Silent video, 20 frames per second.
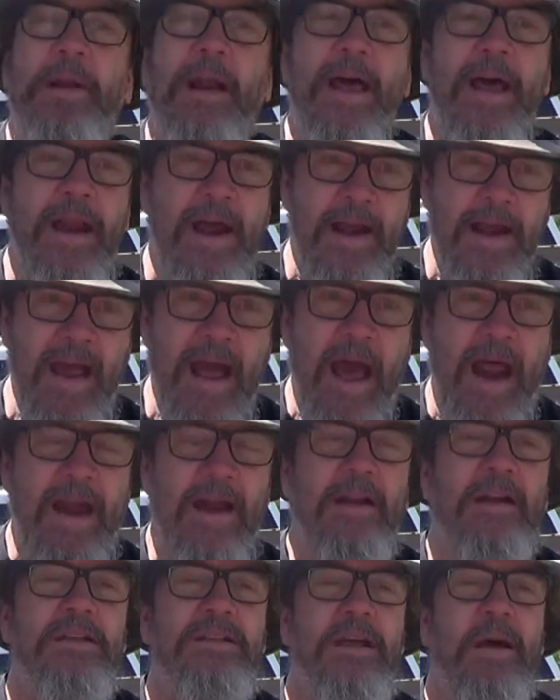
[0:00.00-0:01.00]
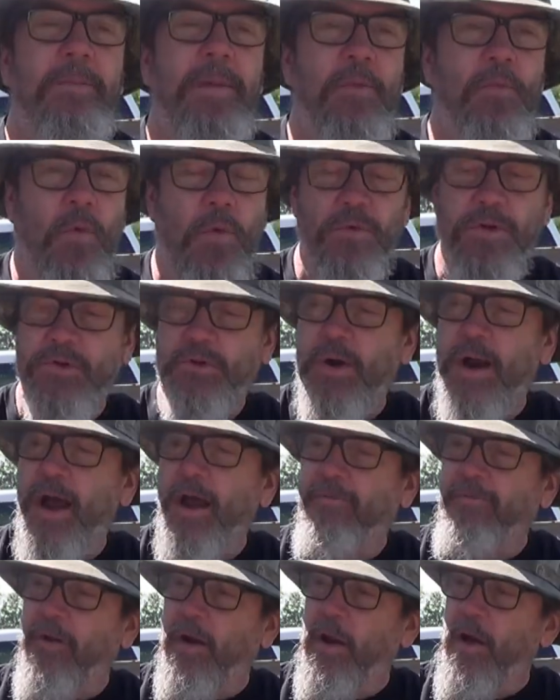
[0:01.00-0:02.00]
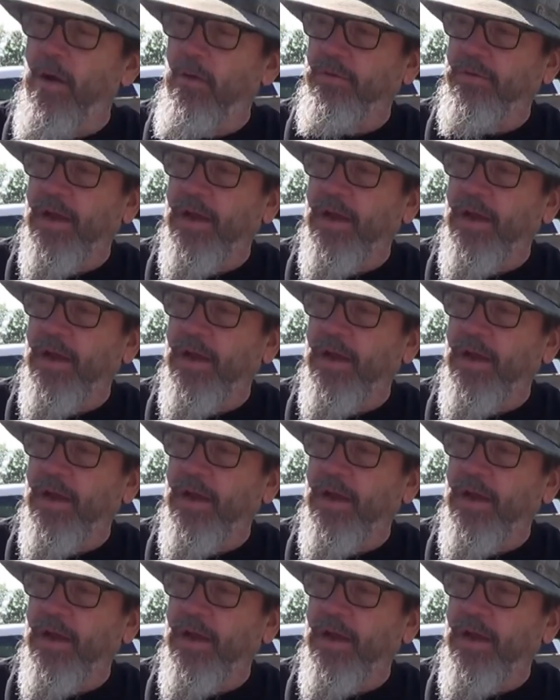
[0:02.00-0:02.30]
glad I got it because I've been wanting to try it for a long